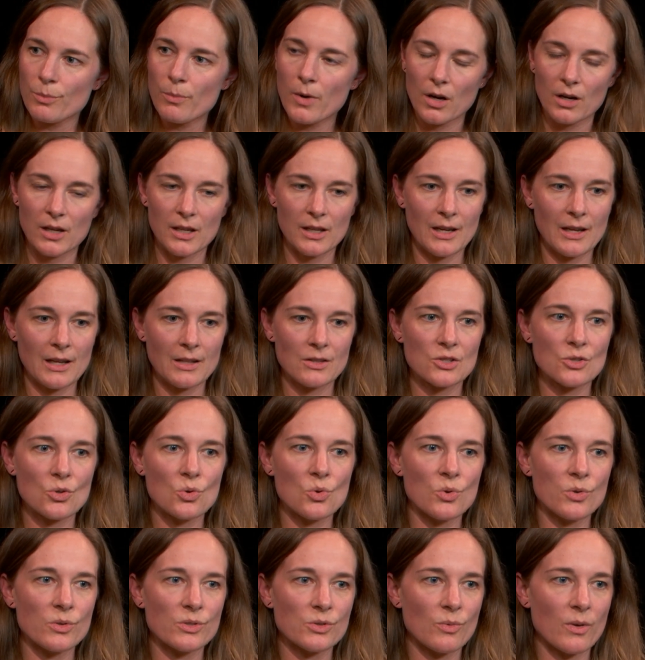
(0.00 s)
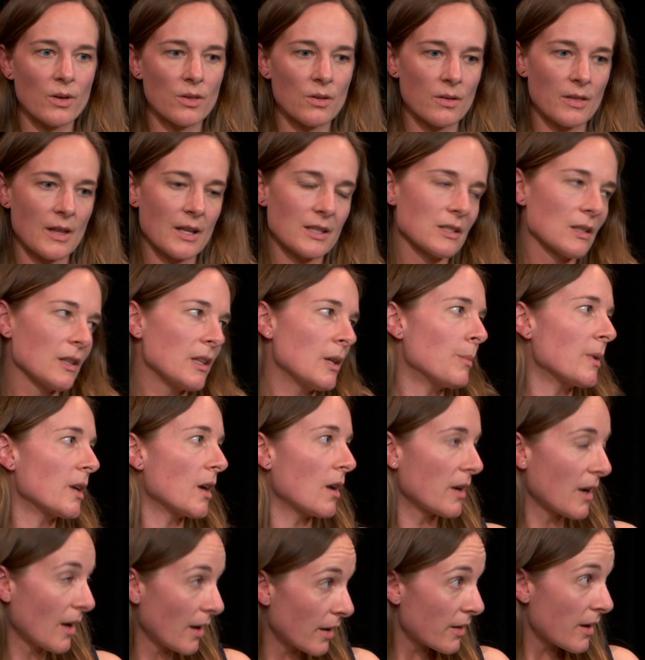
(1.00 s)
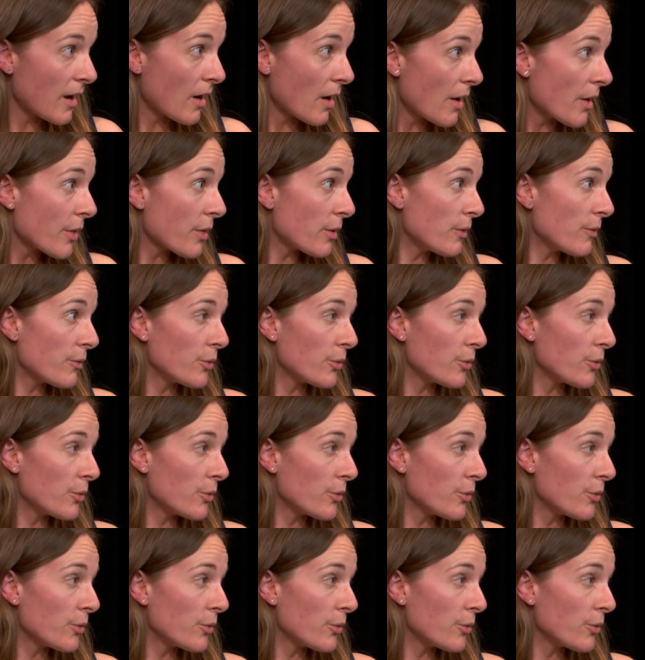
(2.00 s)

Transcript: marketing in schools, whether that's a limit on unhealthy